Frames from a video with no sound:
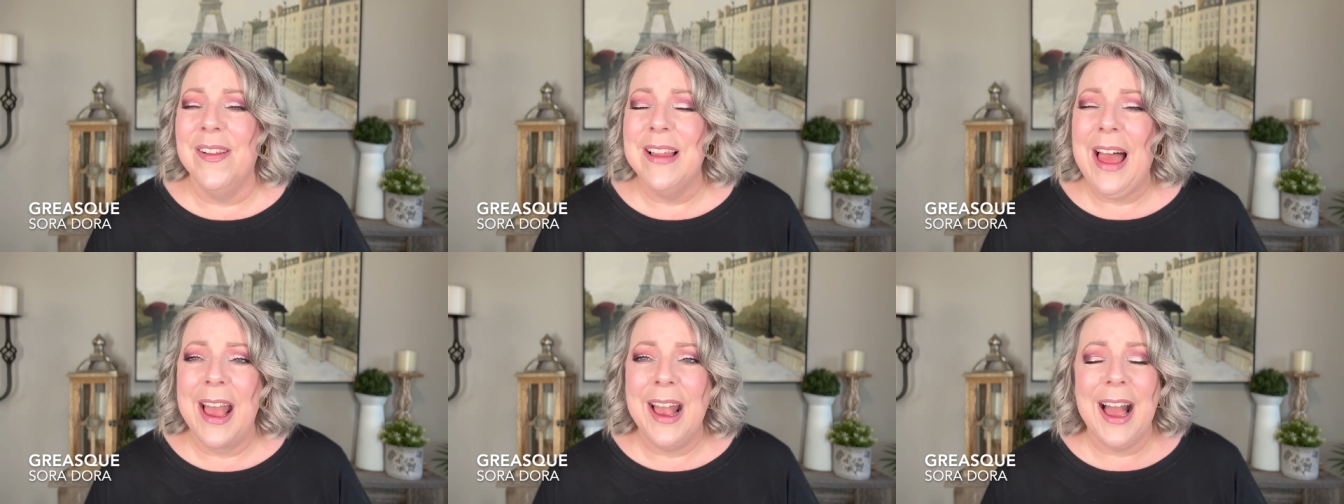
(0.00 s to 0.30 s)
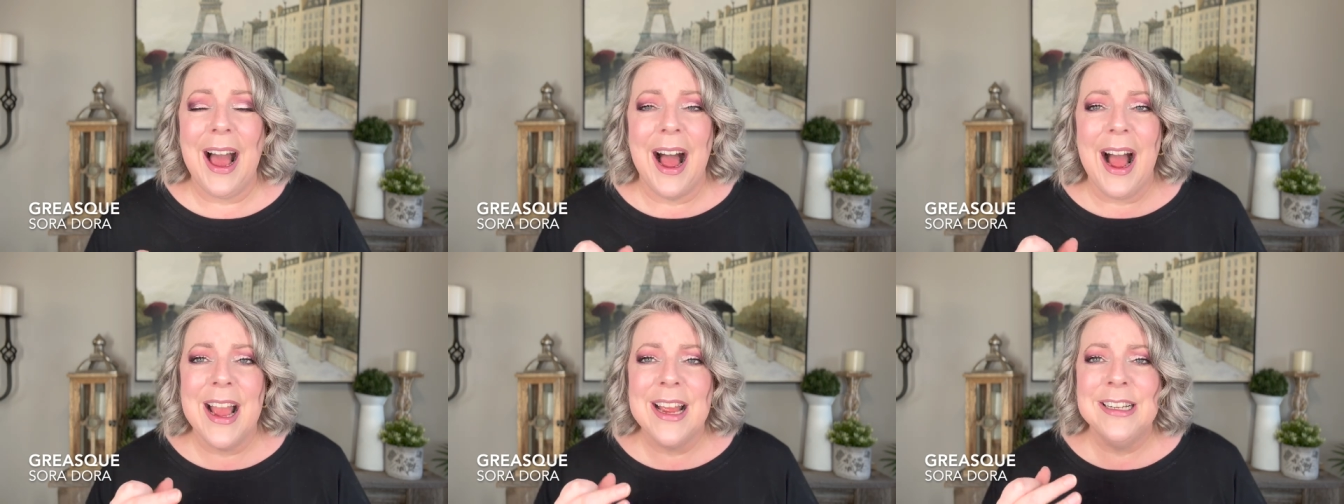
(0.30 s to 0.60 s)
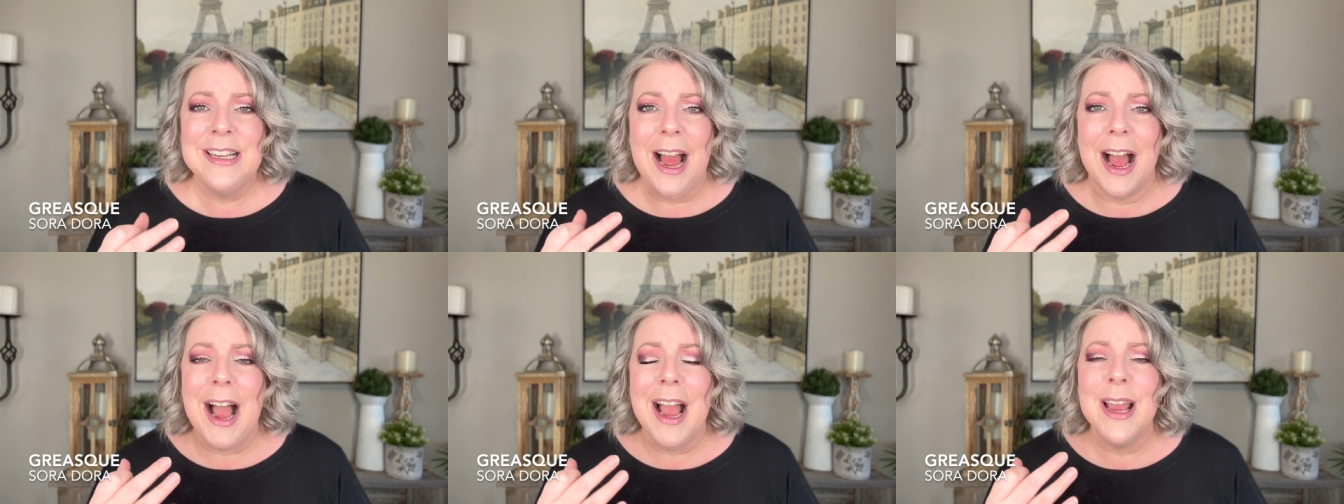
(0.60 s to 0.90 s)
Like
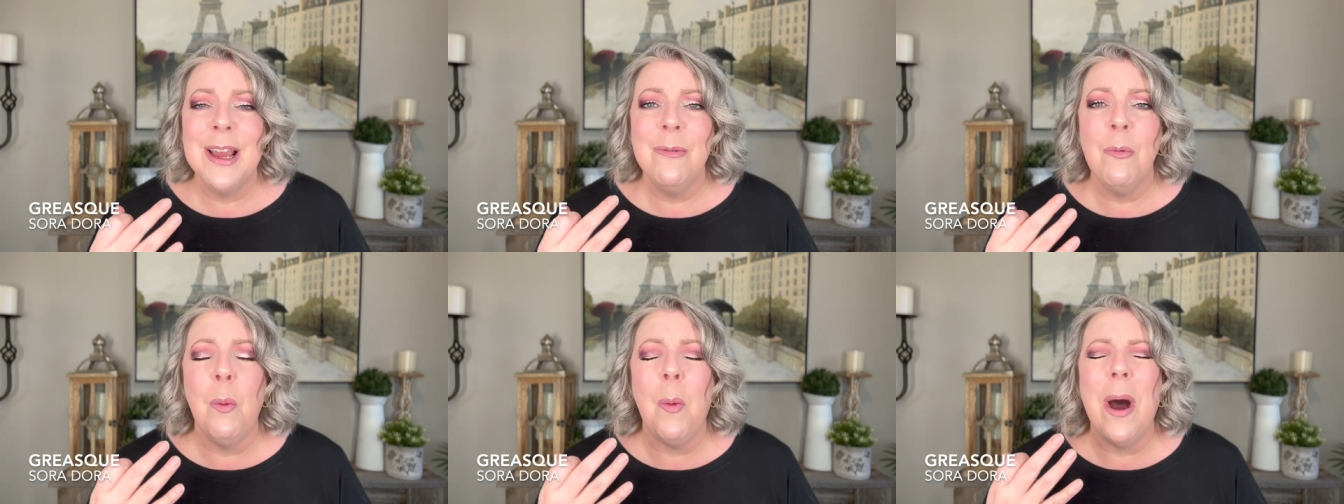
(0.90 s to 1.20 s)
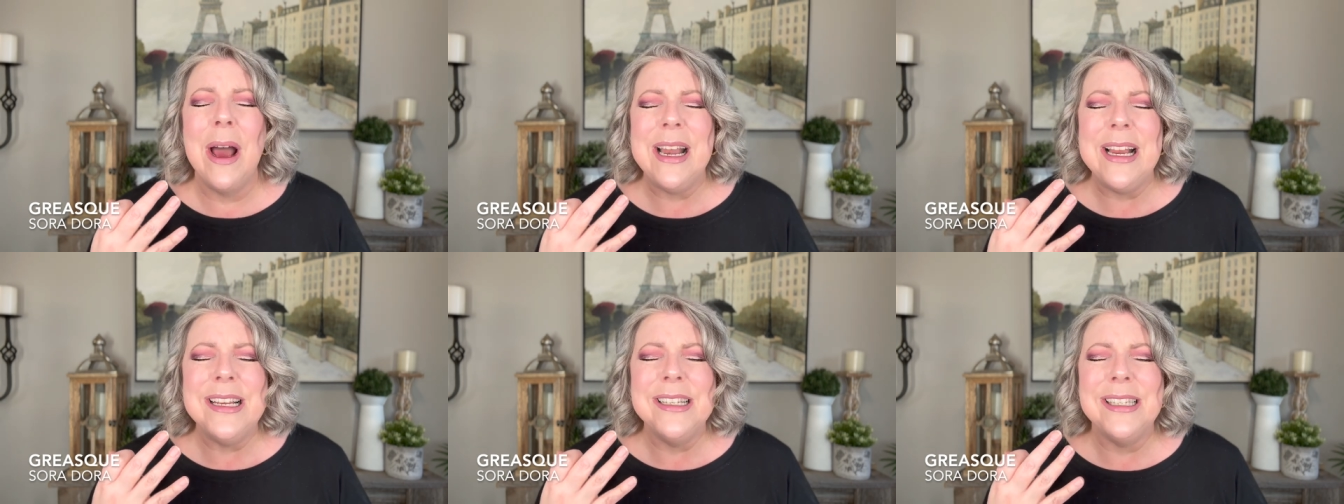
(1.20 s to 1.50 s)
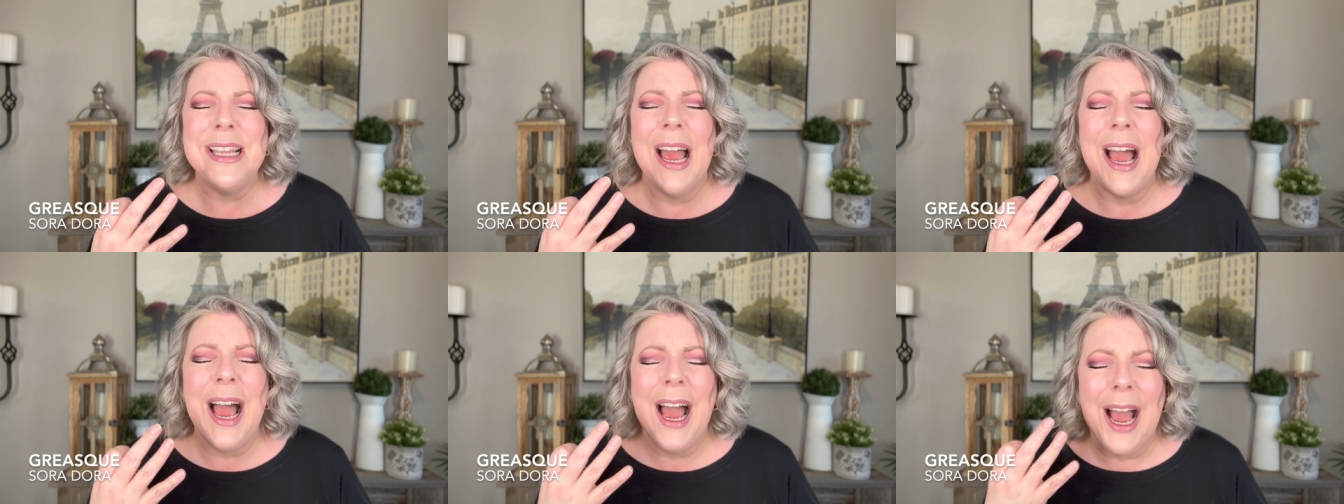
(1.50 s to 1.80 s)
I, I, what is
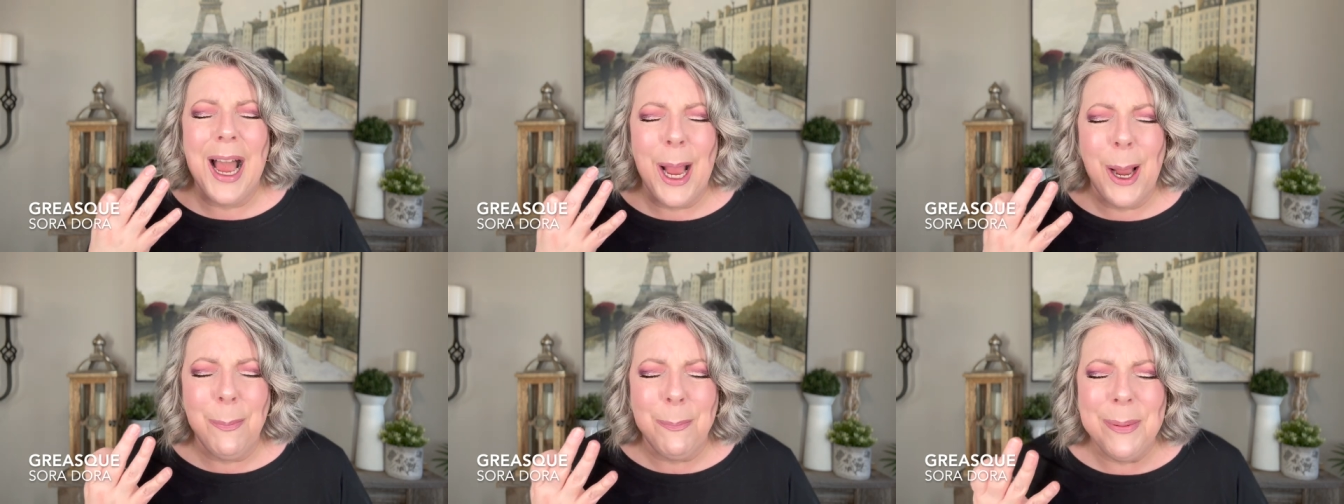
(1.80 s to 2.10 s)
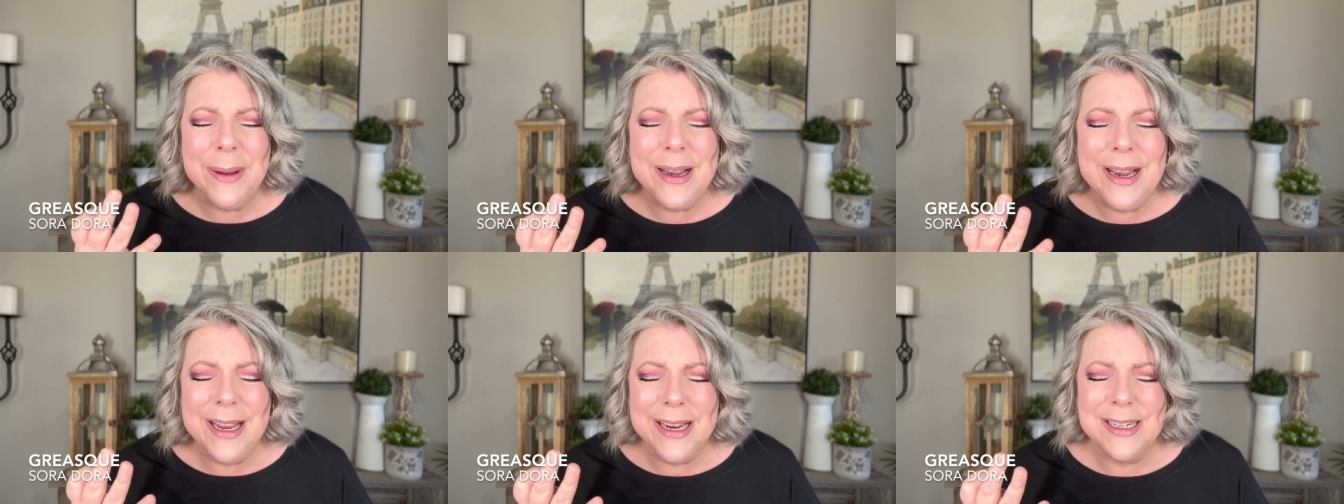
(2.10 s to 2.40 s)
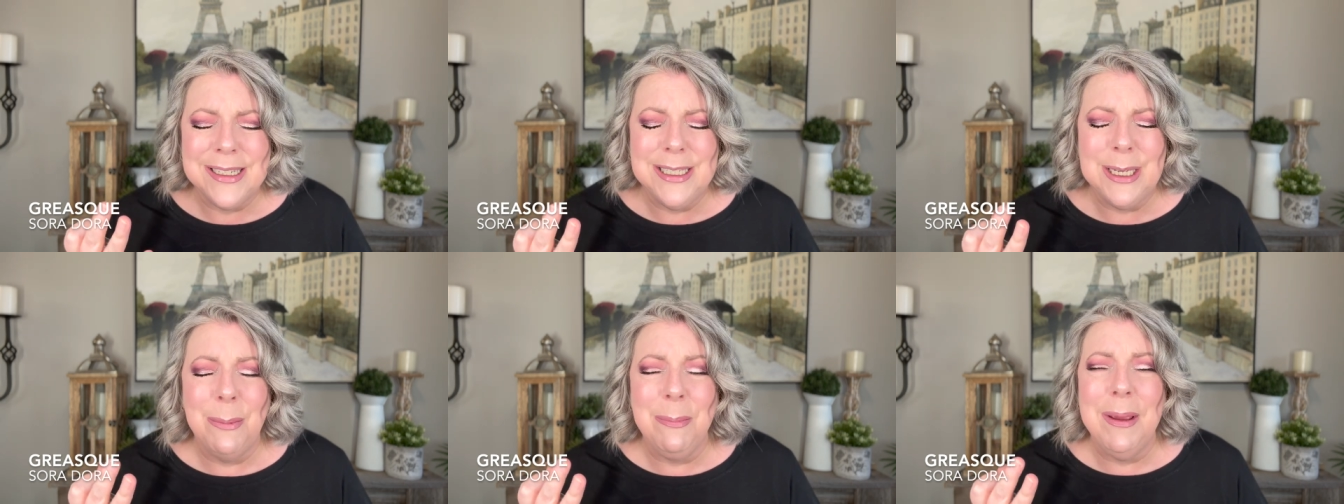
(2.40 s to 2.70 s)

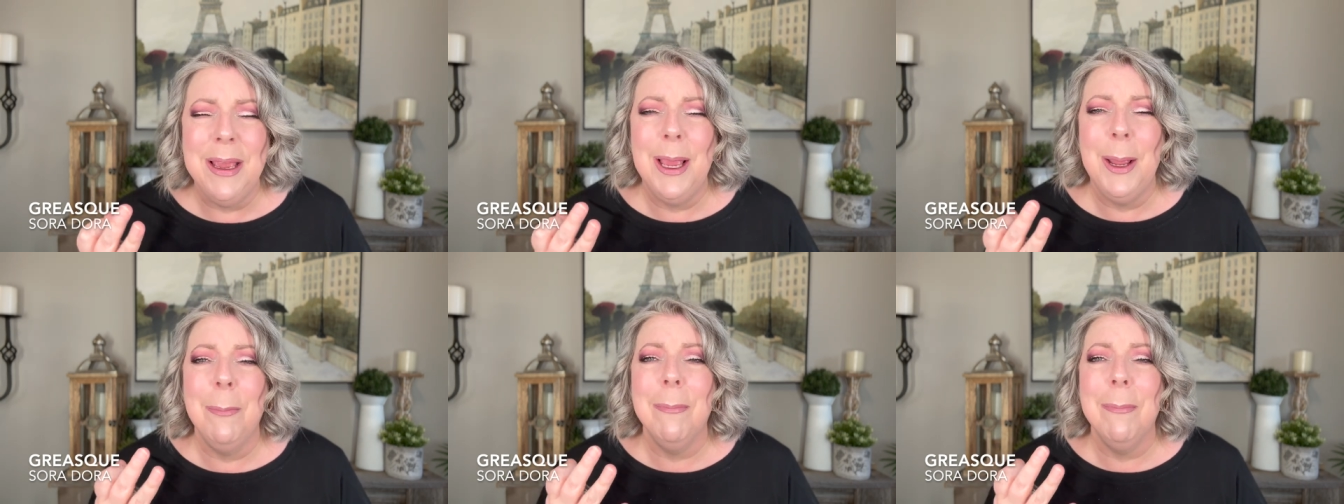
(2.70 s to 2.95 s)
happening to me?